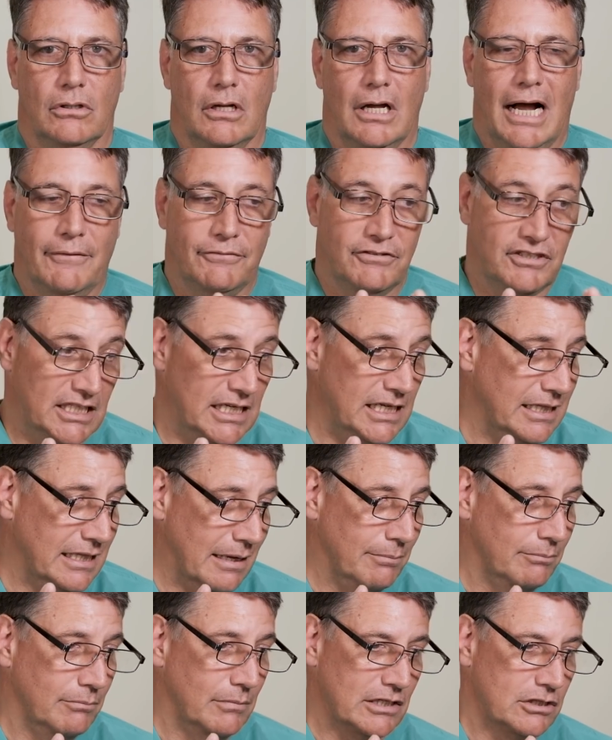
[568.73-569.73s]
I've seen
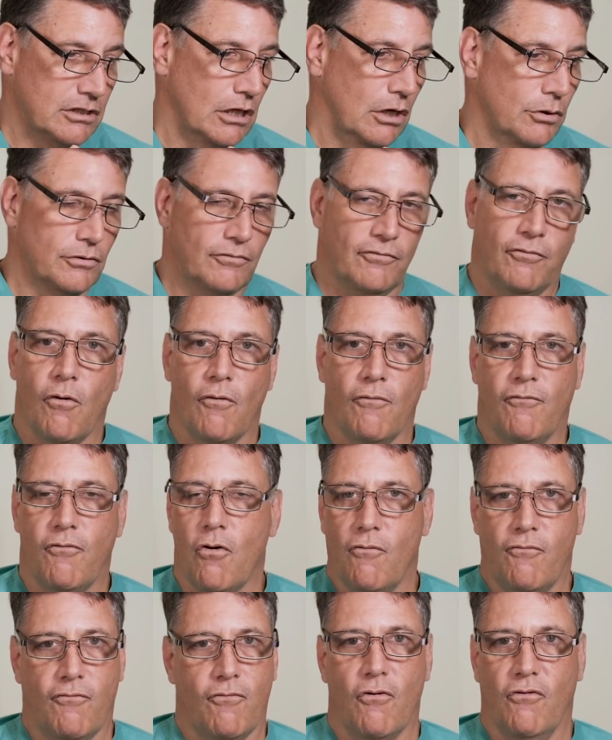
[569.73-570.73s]
them as low as
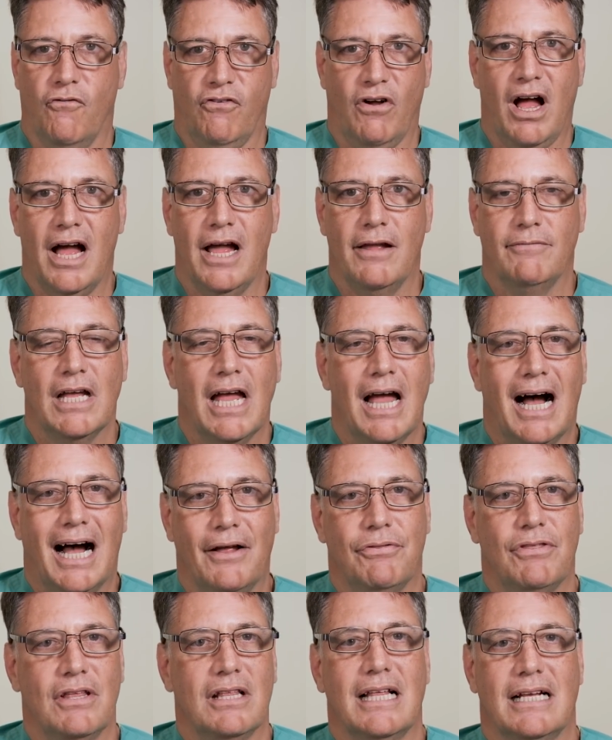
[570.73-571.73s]
4445. I
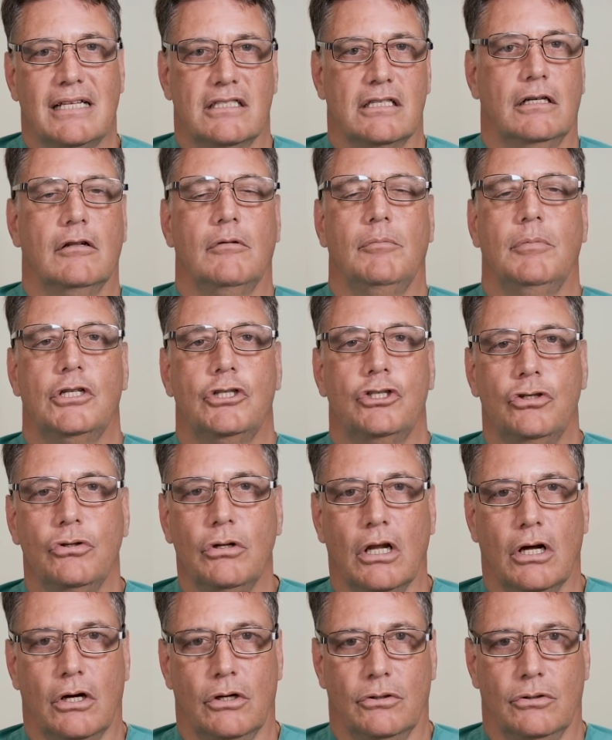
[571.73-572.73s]
think that's a little bit too
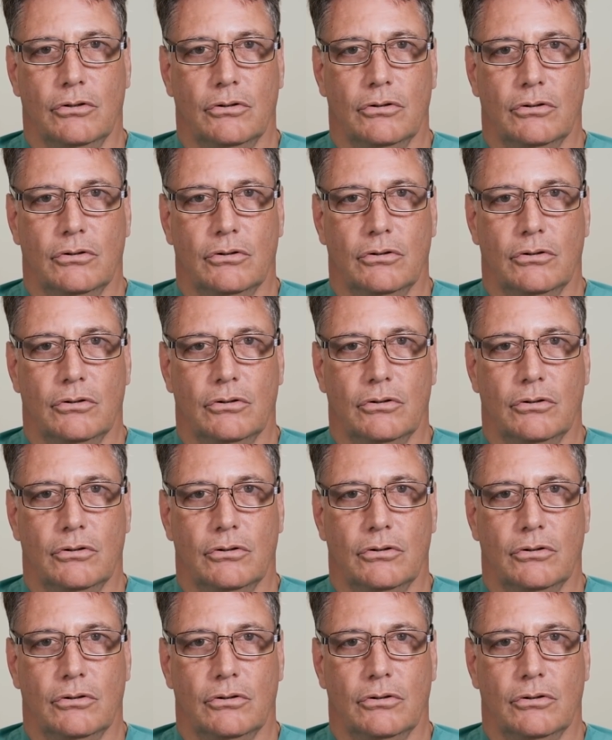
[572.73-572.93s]
low.